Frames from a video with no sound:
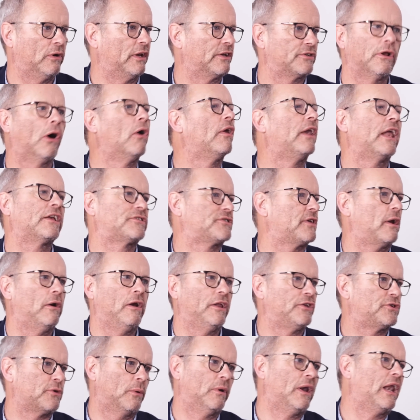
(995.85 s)
It's not
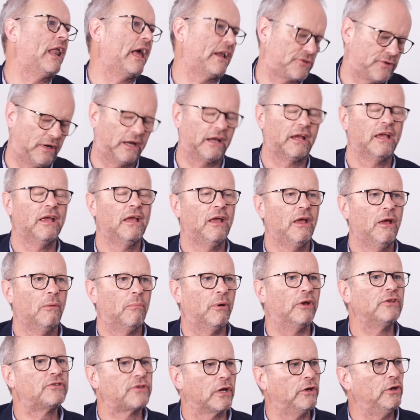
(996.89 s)
necessarily to electric,
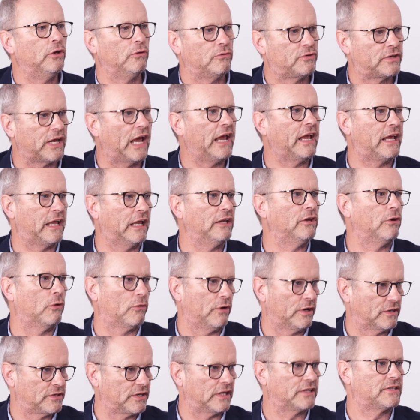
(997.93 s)
but so you take in
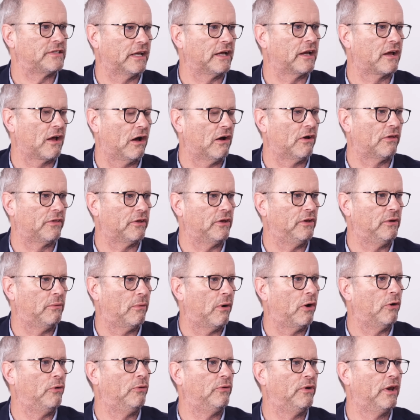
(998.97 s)
your existing car that you
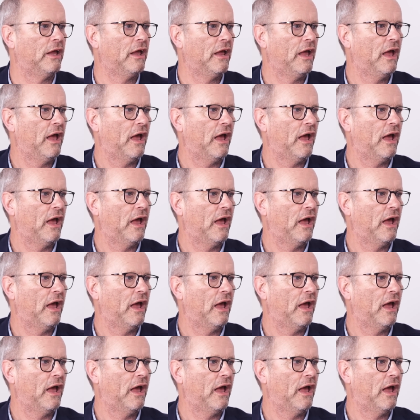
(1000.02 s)
own.